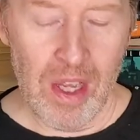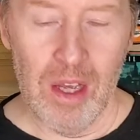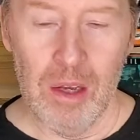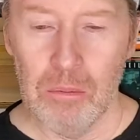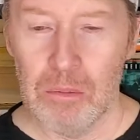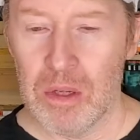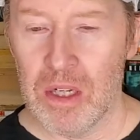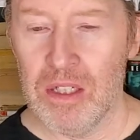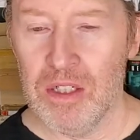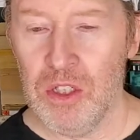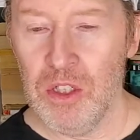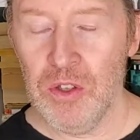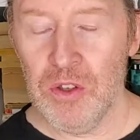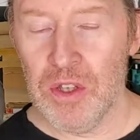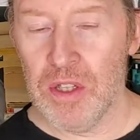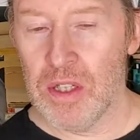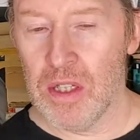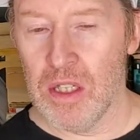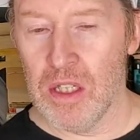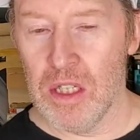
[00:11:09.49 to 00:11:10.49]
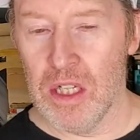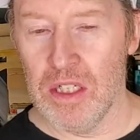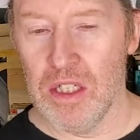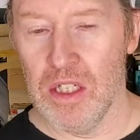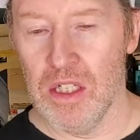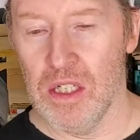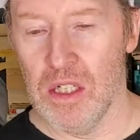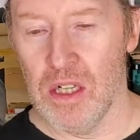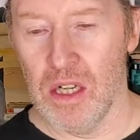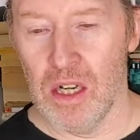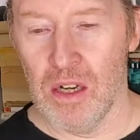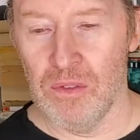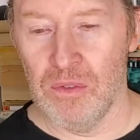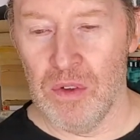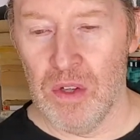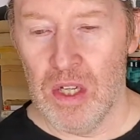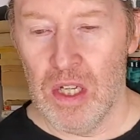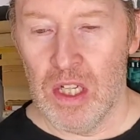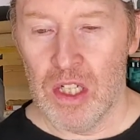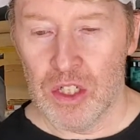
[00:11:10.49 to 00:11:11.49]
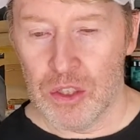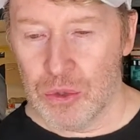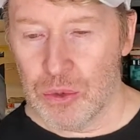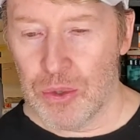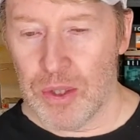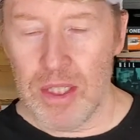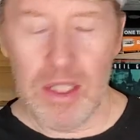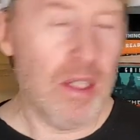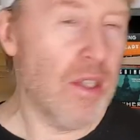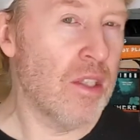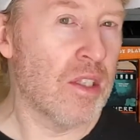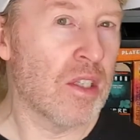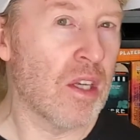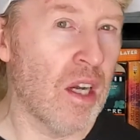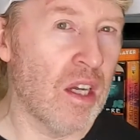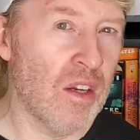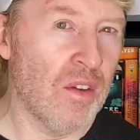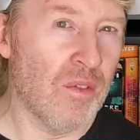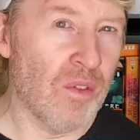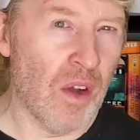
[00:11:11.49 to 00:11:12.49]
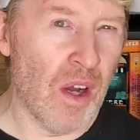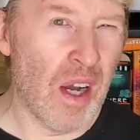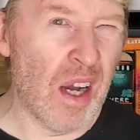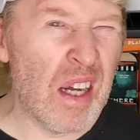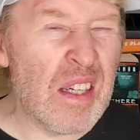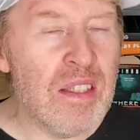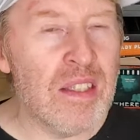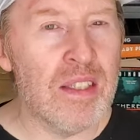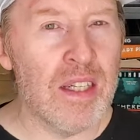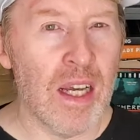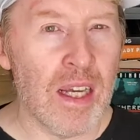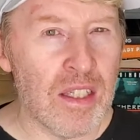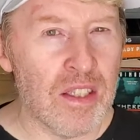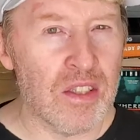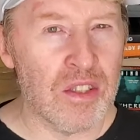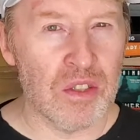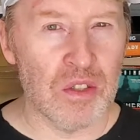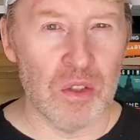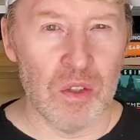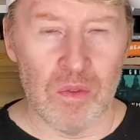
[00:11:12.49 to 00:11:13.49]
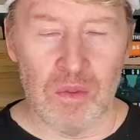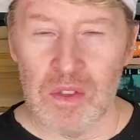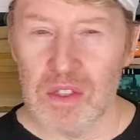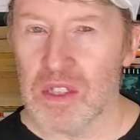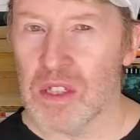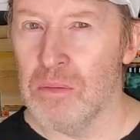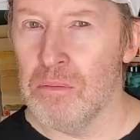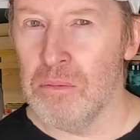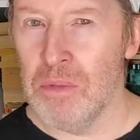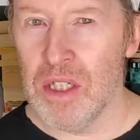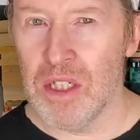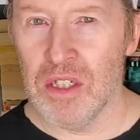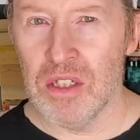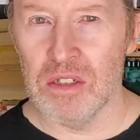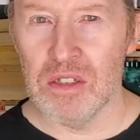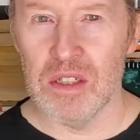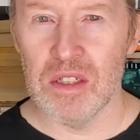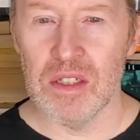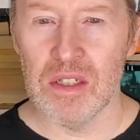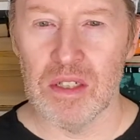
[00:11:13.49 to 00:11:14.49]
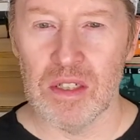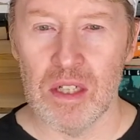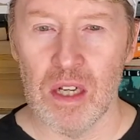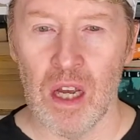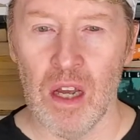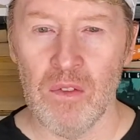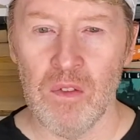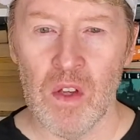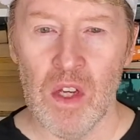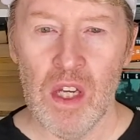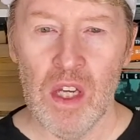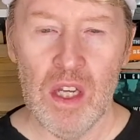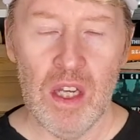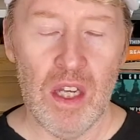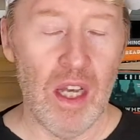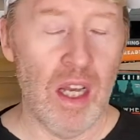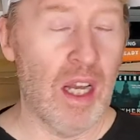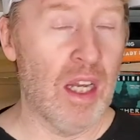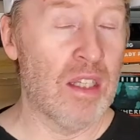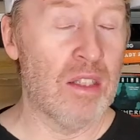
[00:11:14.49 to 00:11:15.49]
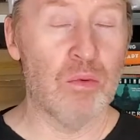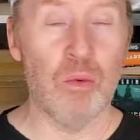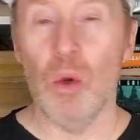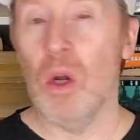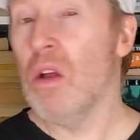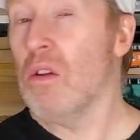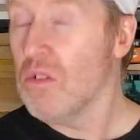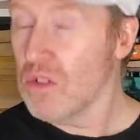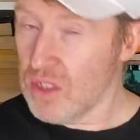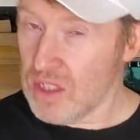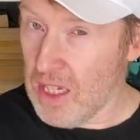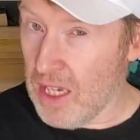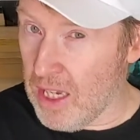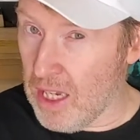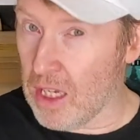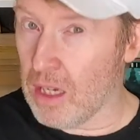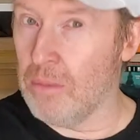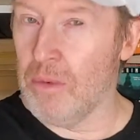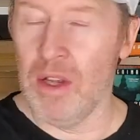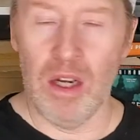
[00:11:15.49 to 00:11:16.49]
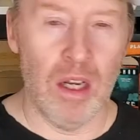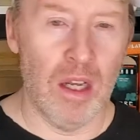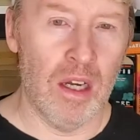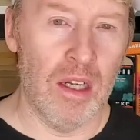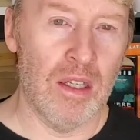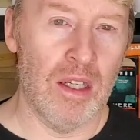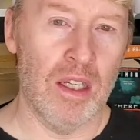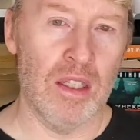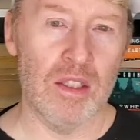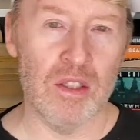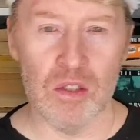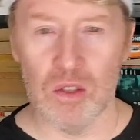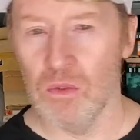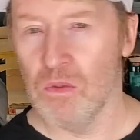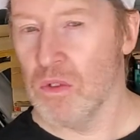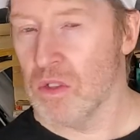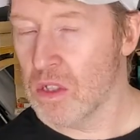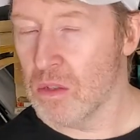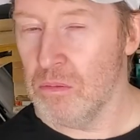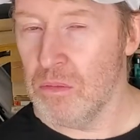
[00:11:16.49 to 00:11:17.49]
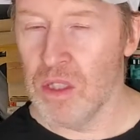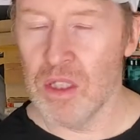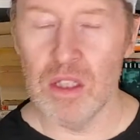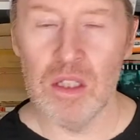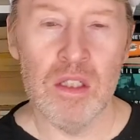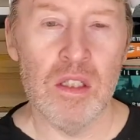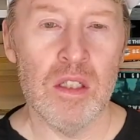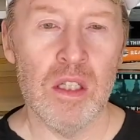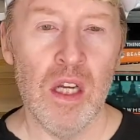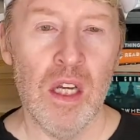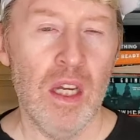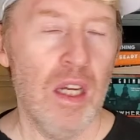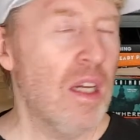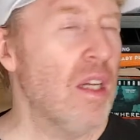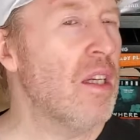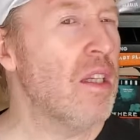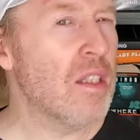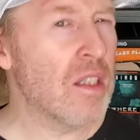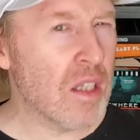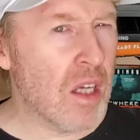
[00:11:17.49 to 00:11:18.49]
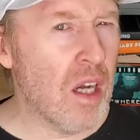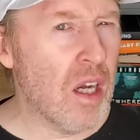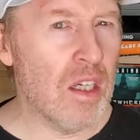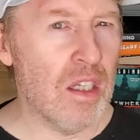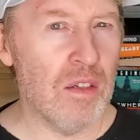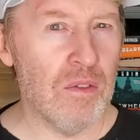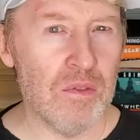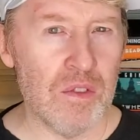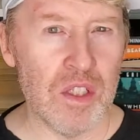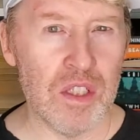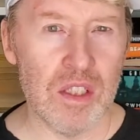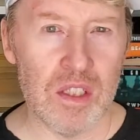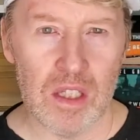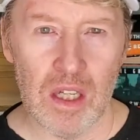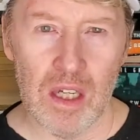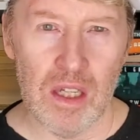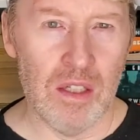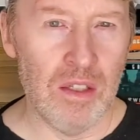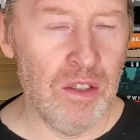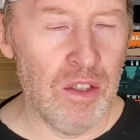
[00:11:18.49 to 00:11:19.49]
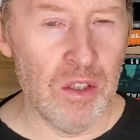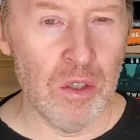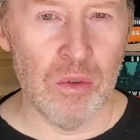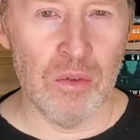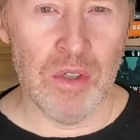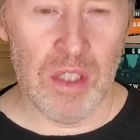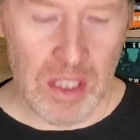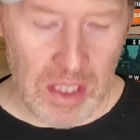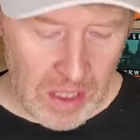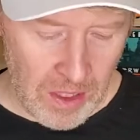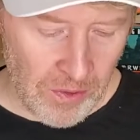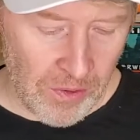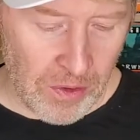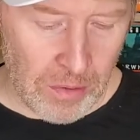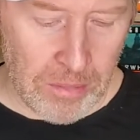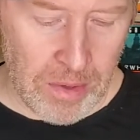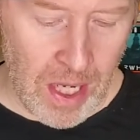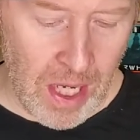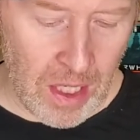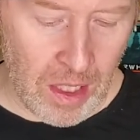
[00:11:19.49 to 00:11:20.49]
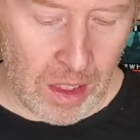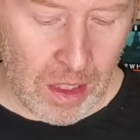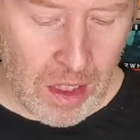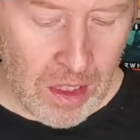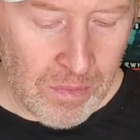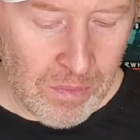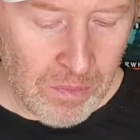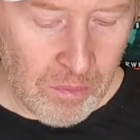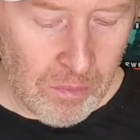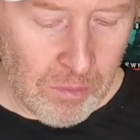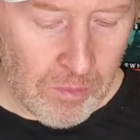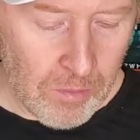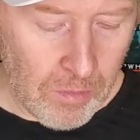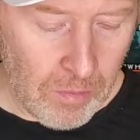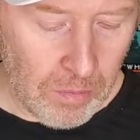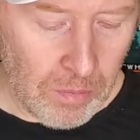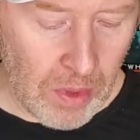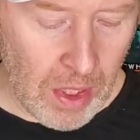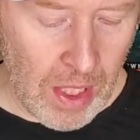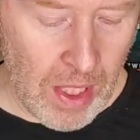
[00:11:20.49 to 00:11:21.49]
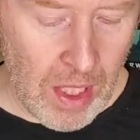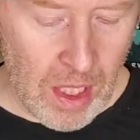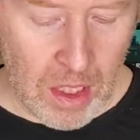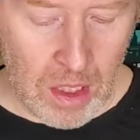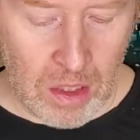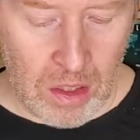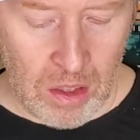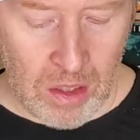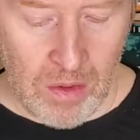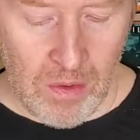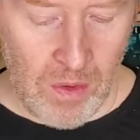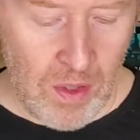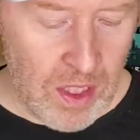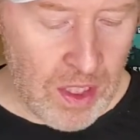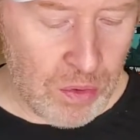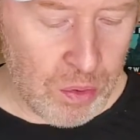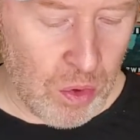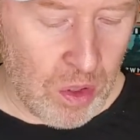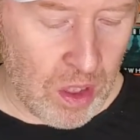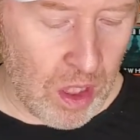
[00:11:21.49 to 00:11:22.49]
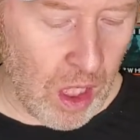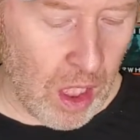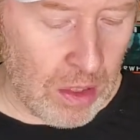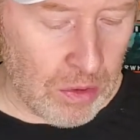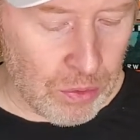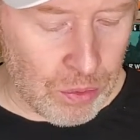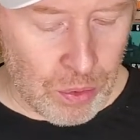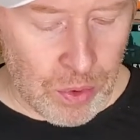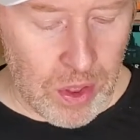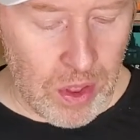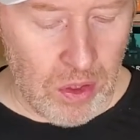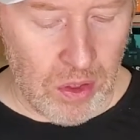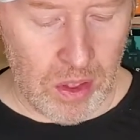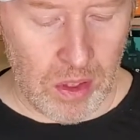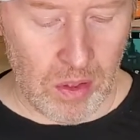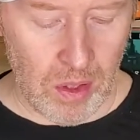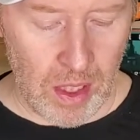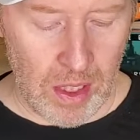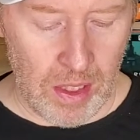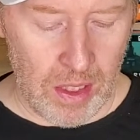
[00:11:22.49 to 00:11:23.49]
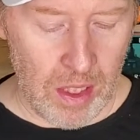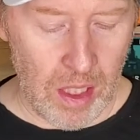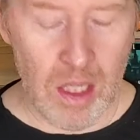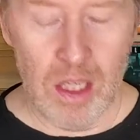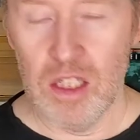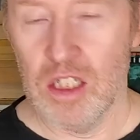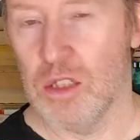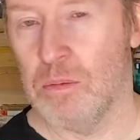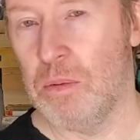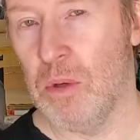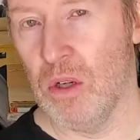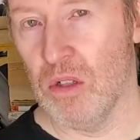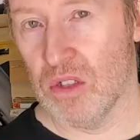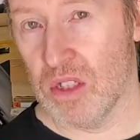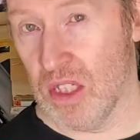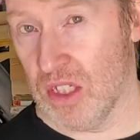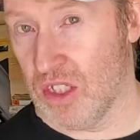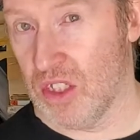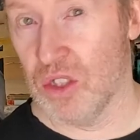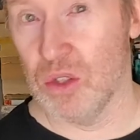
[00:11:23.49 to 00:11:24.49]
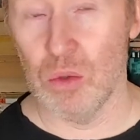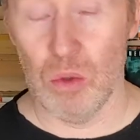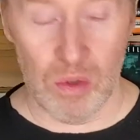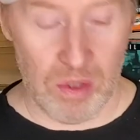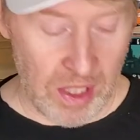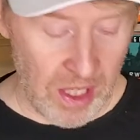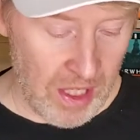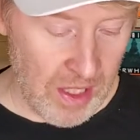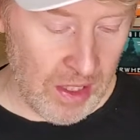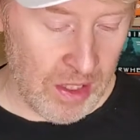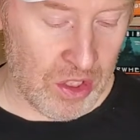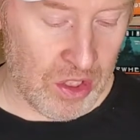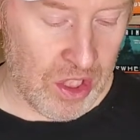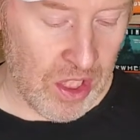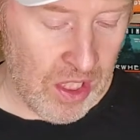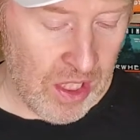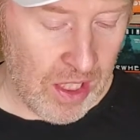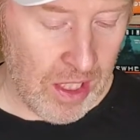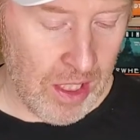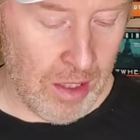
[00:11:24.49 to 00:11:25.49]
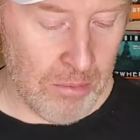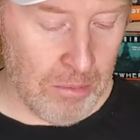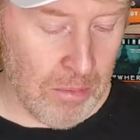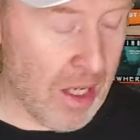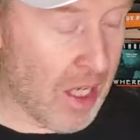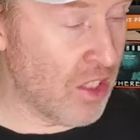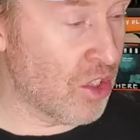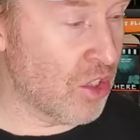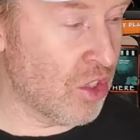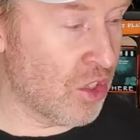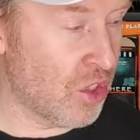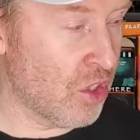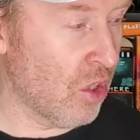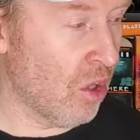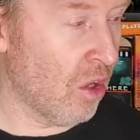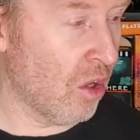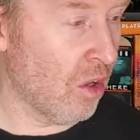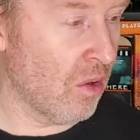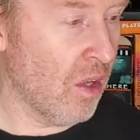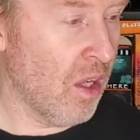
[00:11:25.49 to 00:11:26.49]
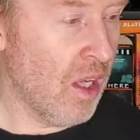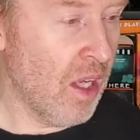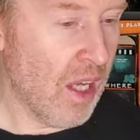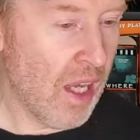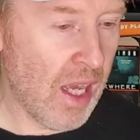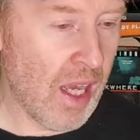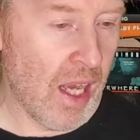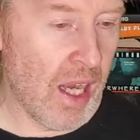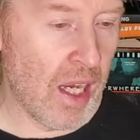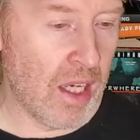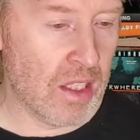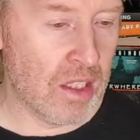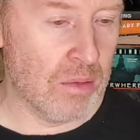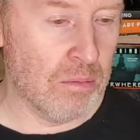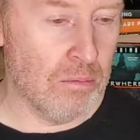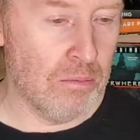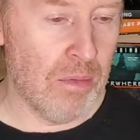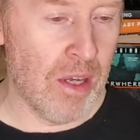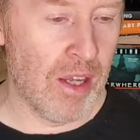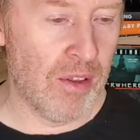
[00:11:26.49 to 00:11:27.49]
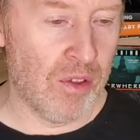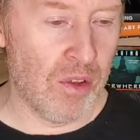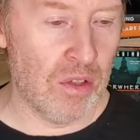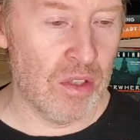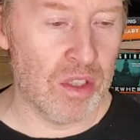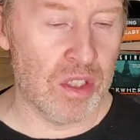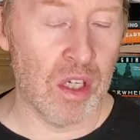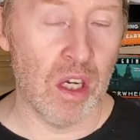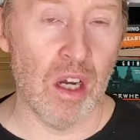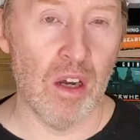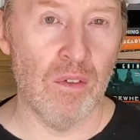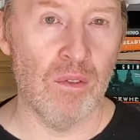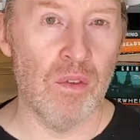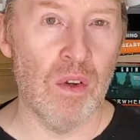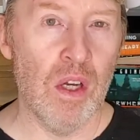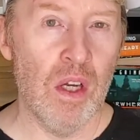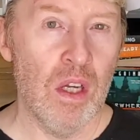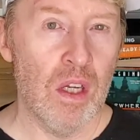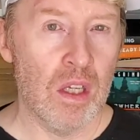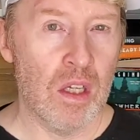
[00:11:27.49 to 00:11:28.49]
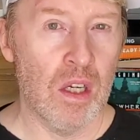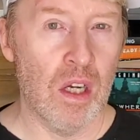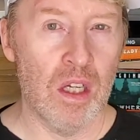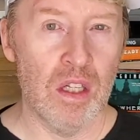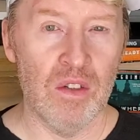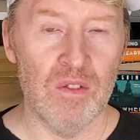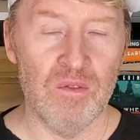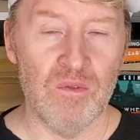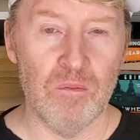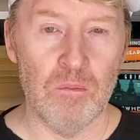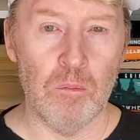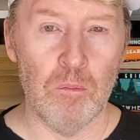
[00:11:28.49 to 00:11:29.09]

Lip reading: But I do think that the idea of creating these kind of undead servants and minions and stuff, as well as animating undead servants and minions, is kind of just, neat and thematic. And in this one, I really like spells like Soul Cage and Magic Jar as methods of kind of,